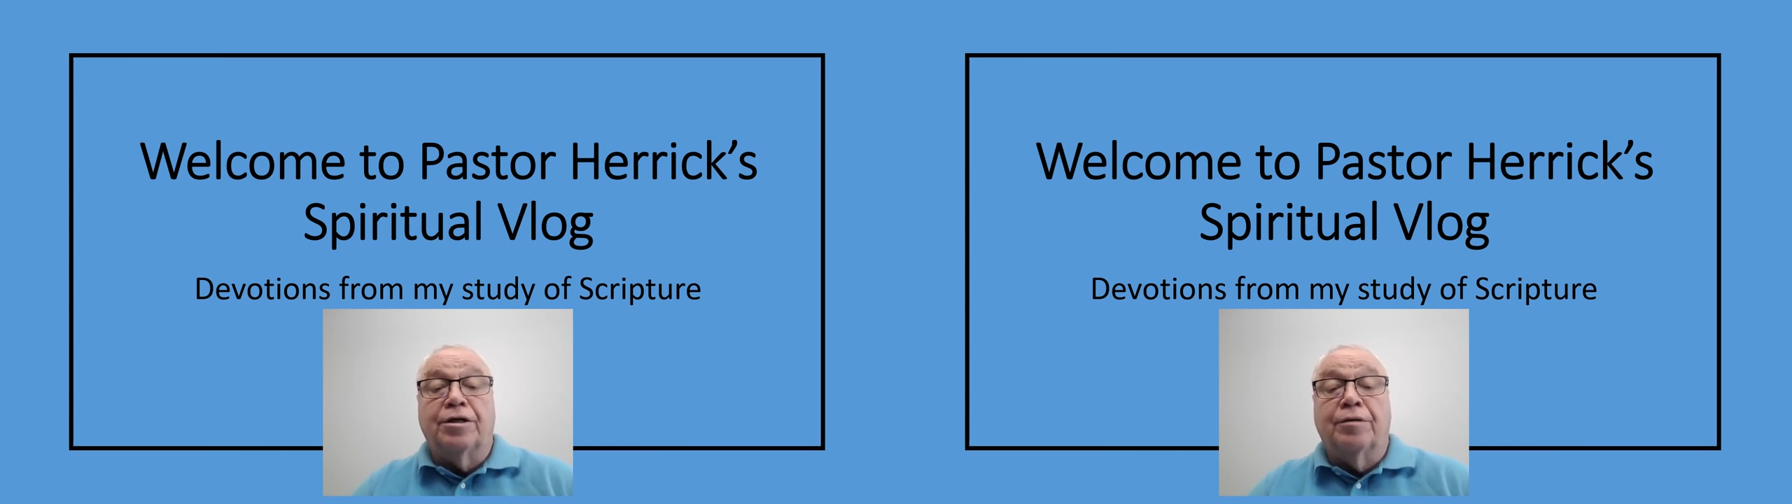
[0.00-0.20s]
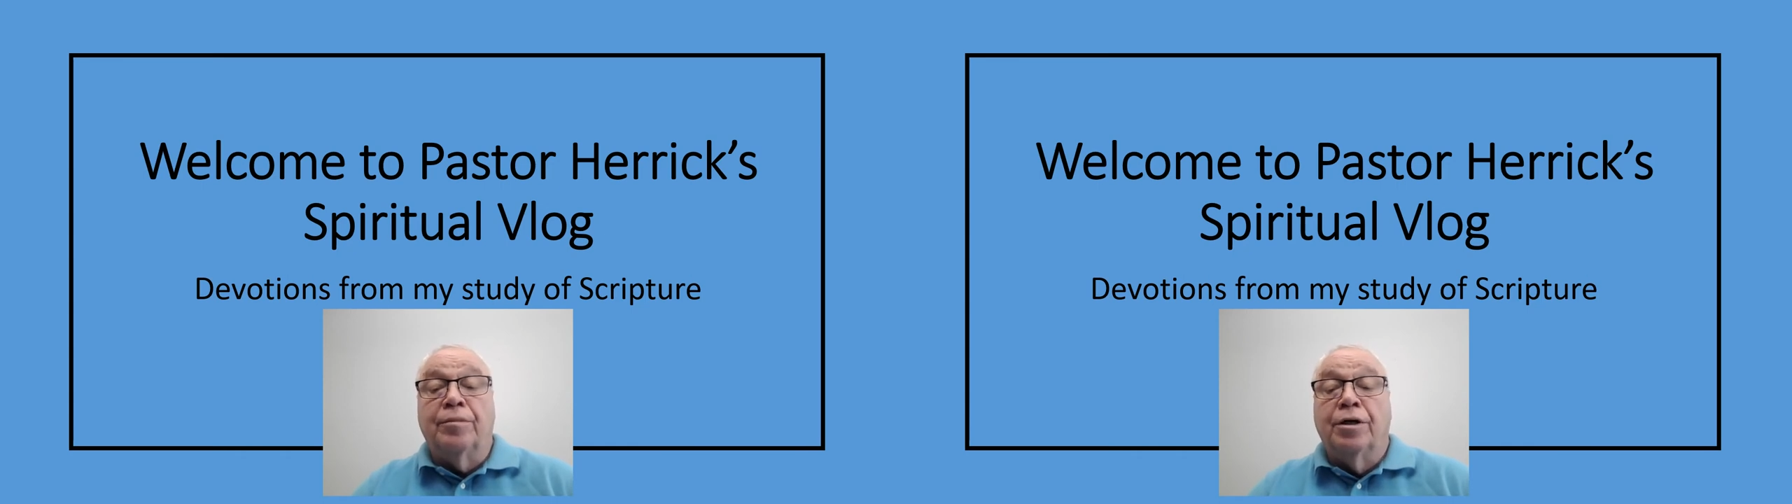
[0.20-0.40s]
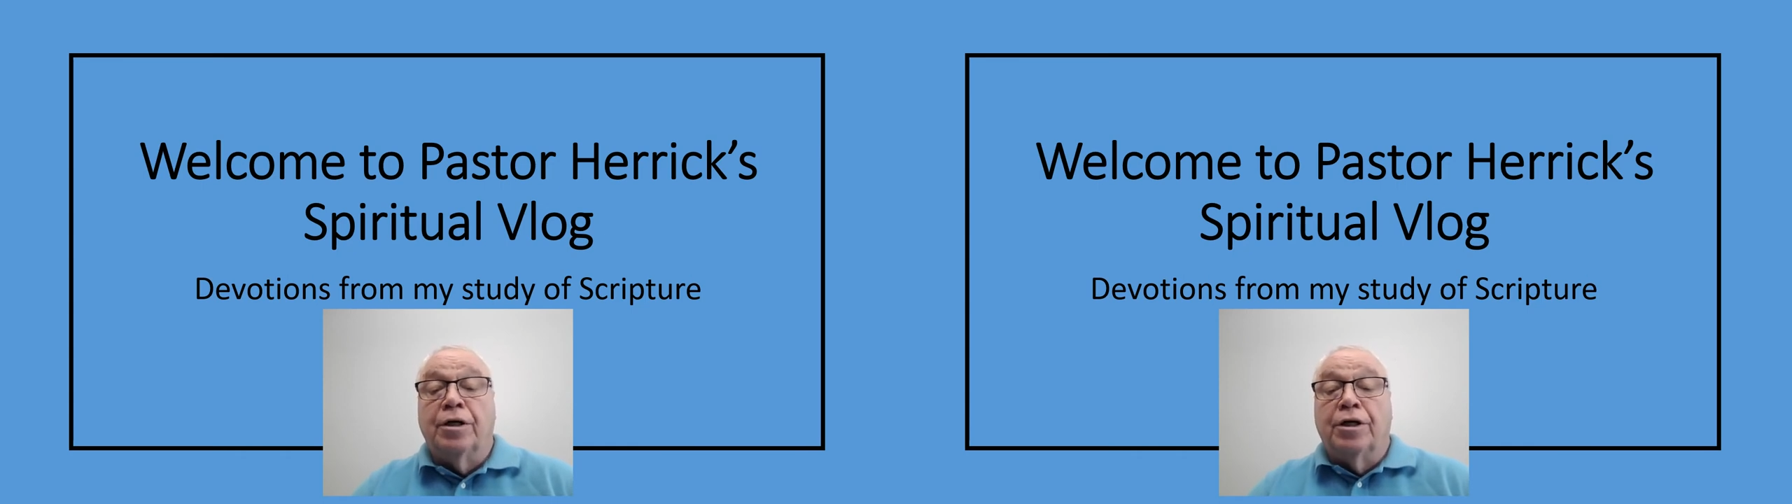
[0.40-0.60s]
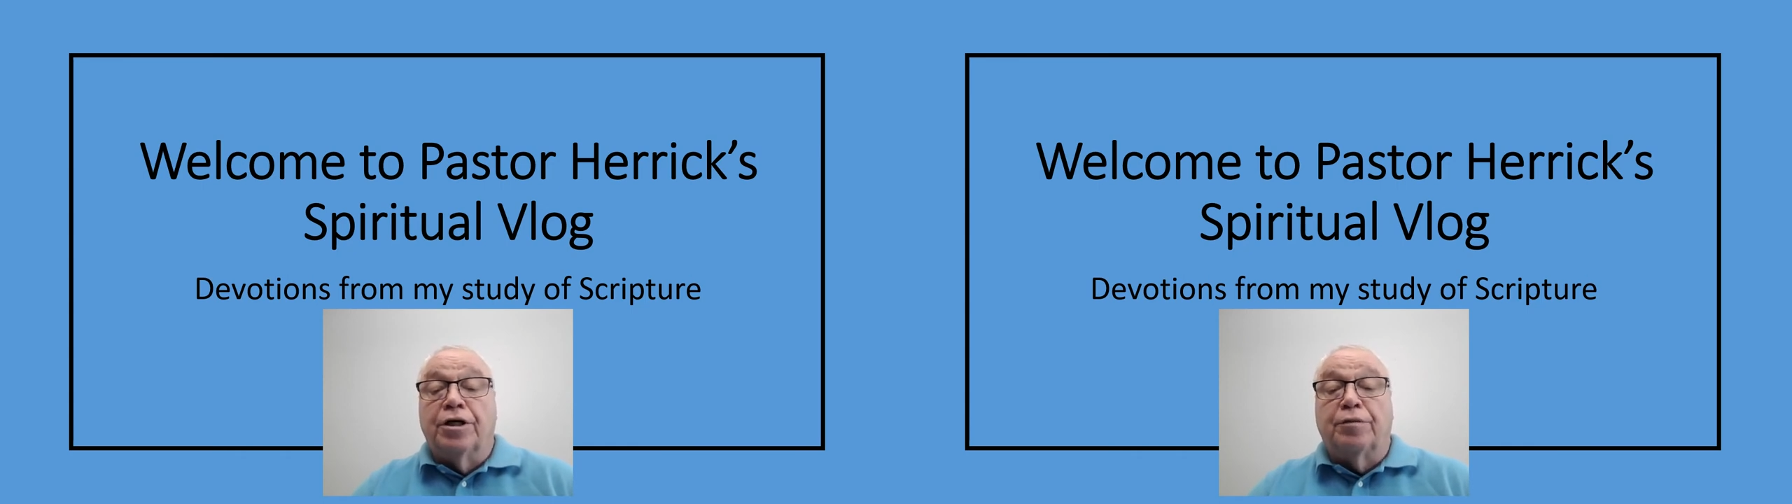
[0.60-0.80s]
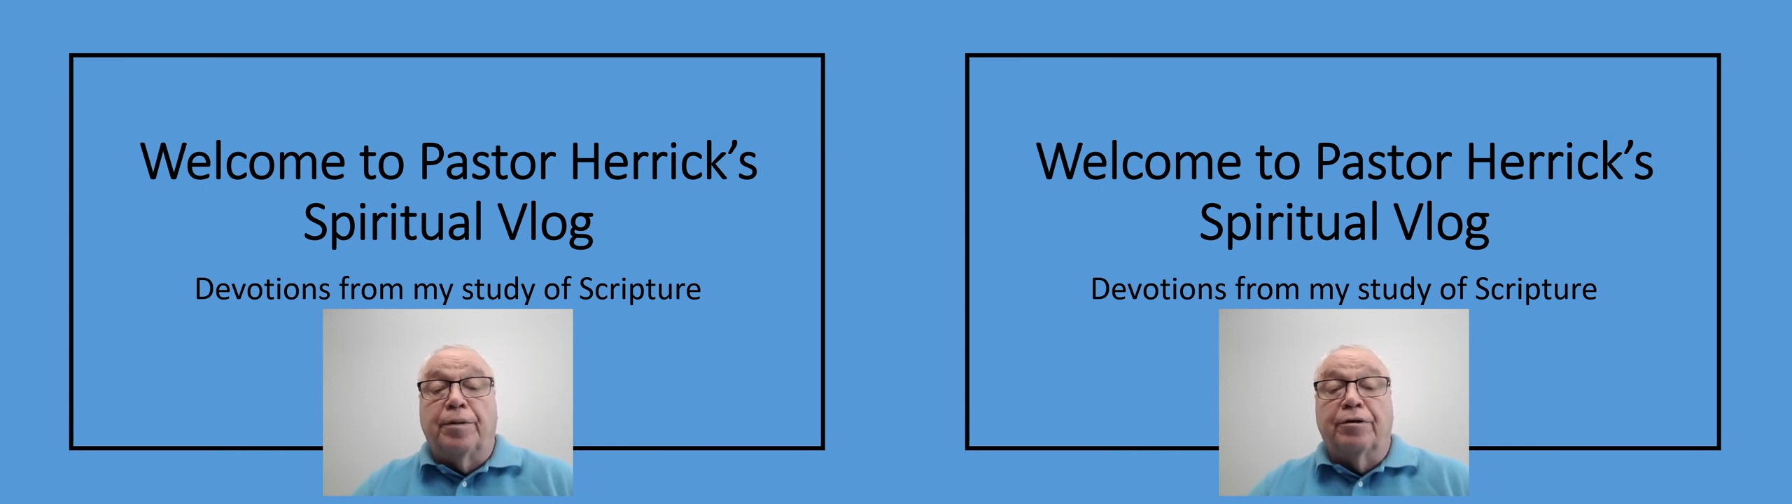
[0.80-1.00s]
some
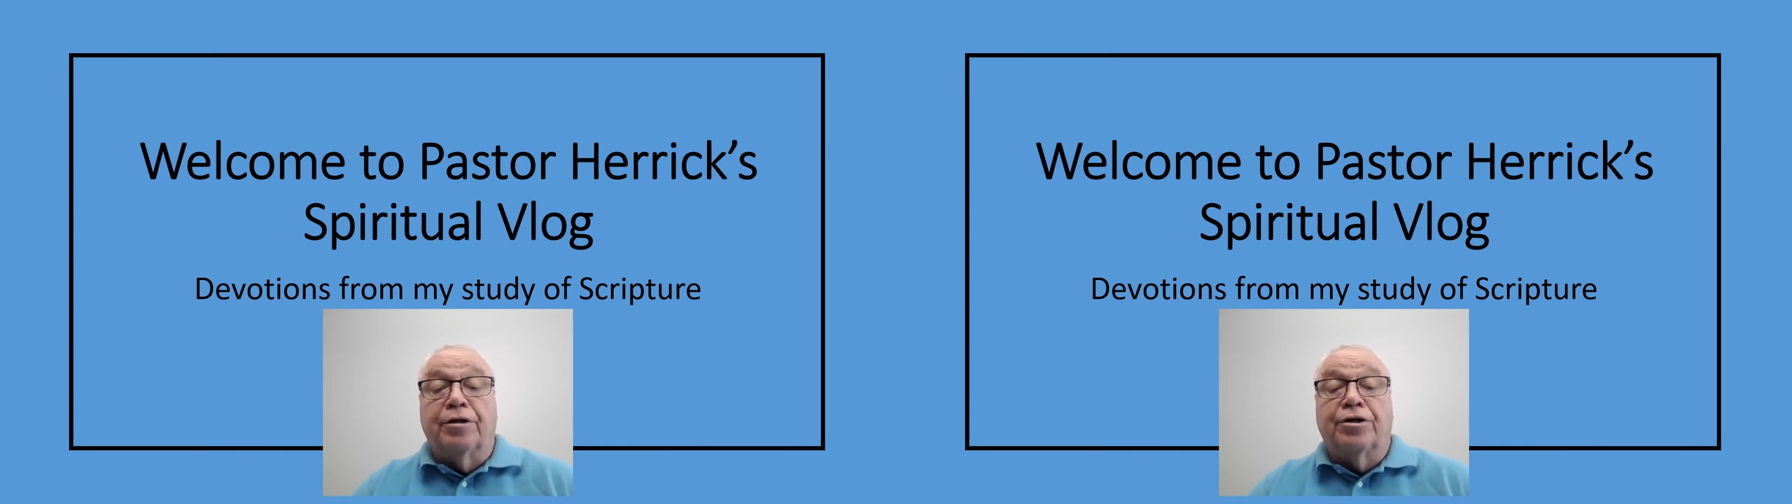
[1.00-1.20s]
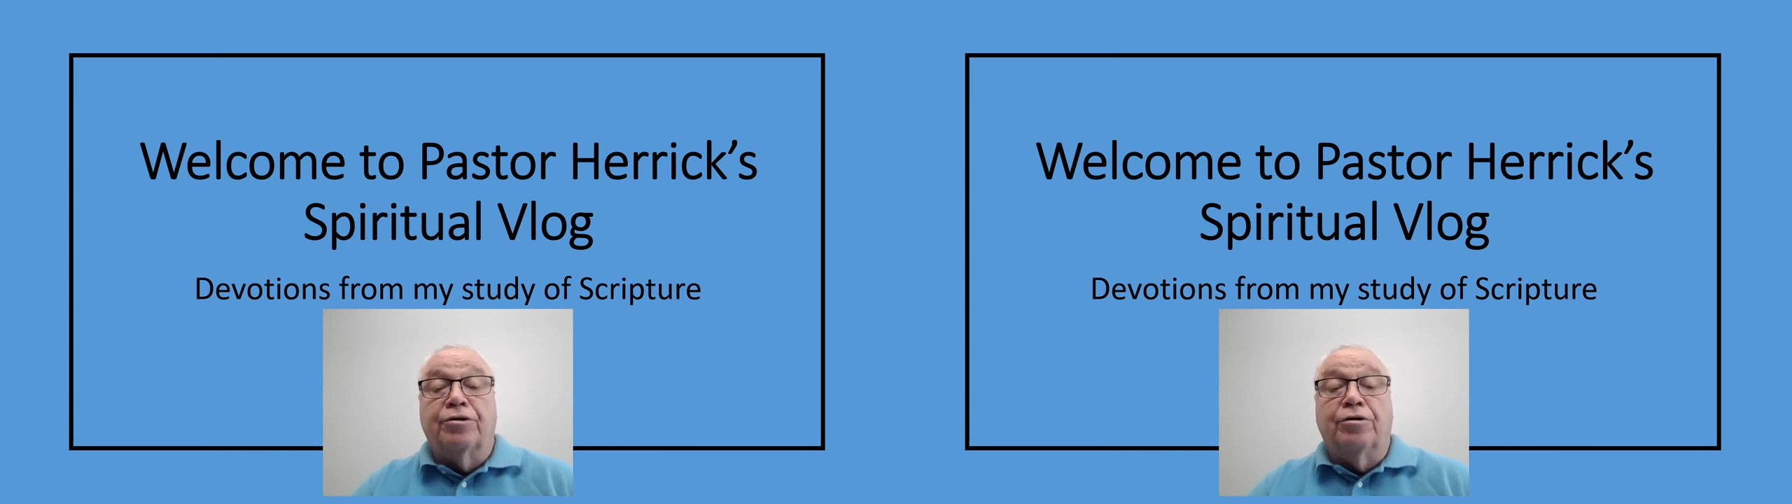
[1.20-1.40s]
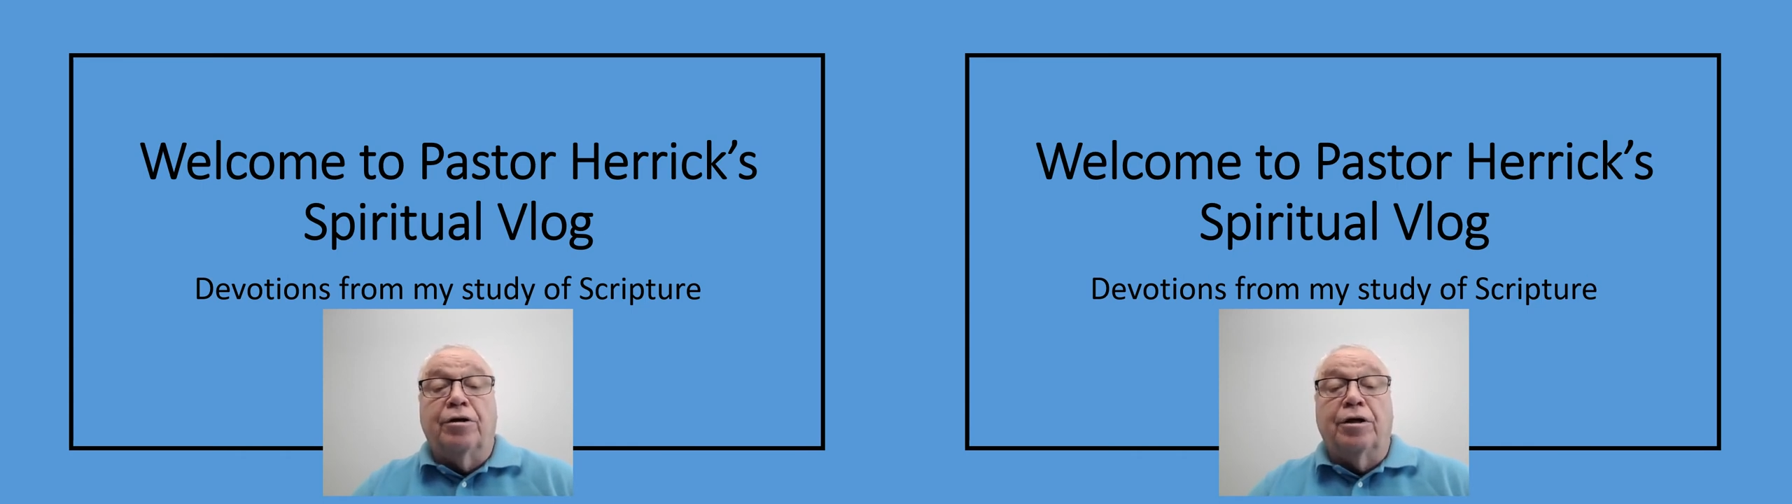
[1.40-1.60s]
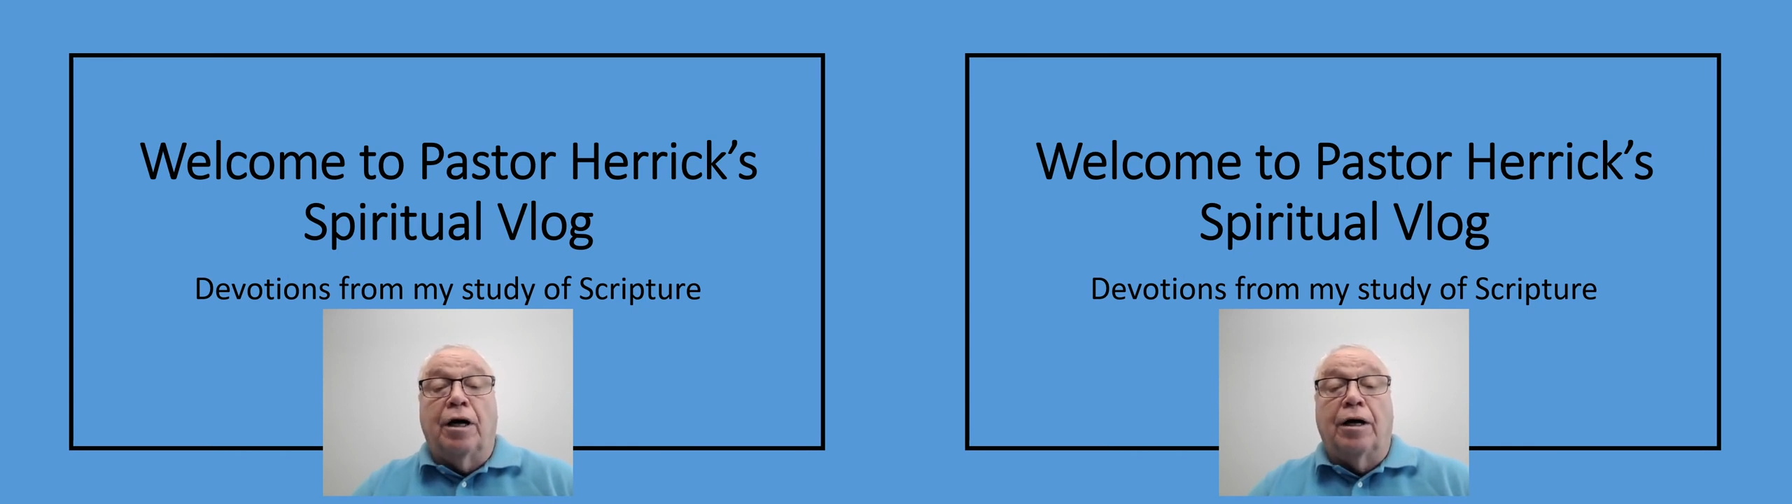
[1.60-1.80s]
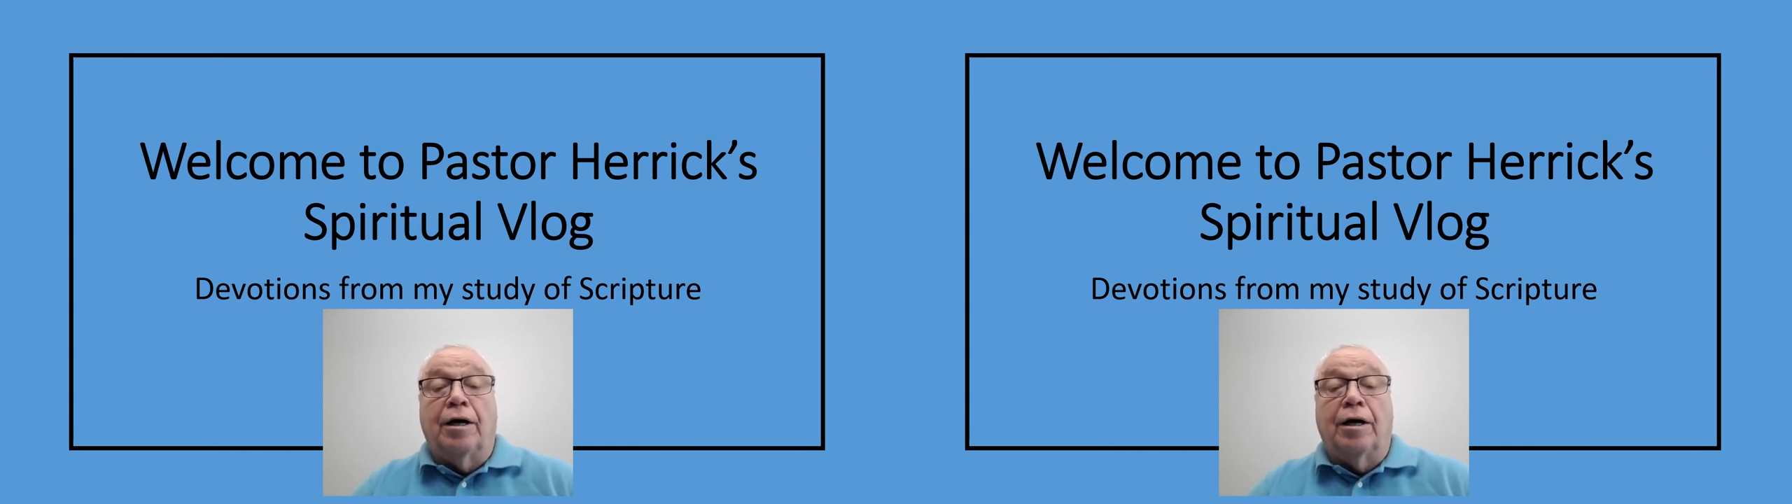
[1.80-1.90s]
spiritual